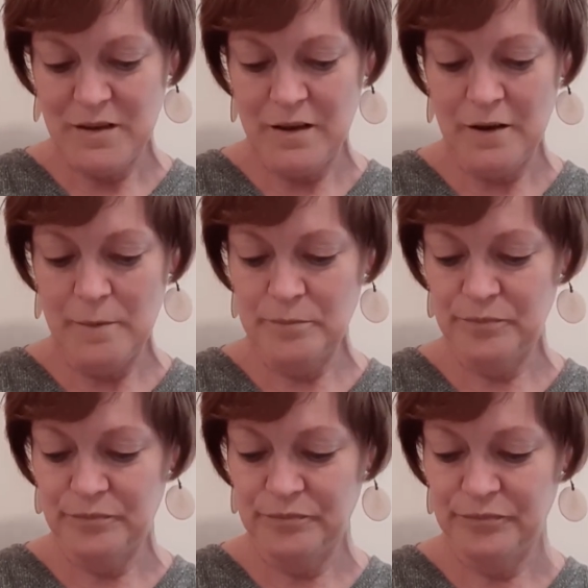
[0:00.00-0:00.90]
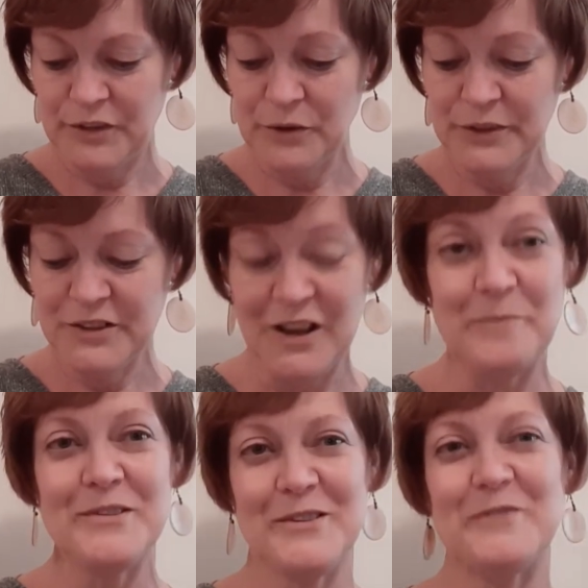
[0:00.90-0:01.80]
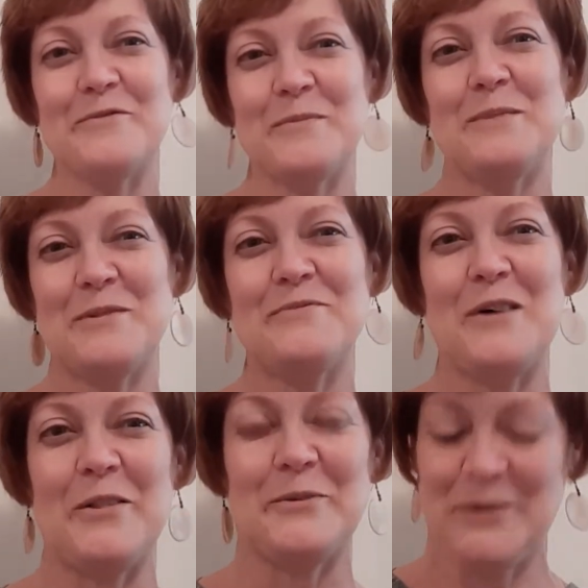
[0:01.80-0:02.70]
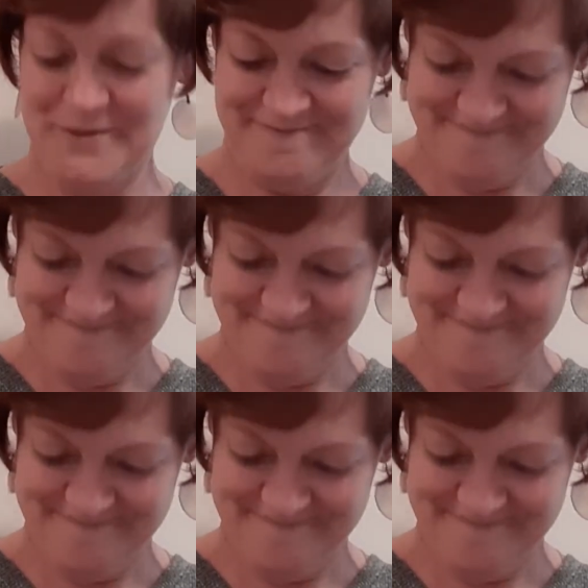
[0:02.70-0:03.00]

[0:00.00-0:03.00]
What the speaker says: The only time it's good for me to be a follower.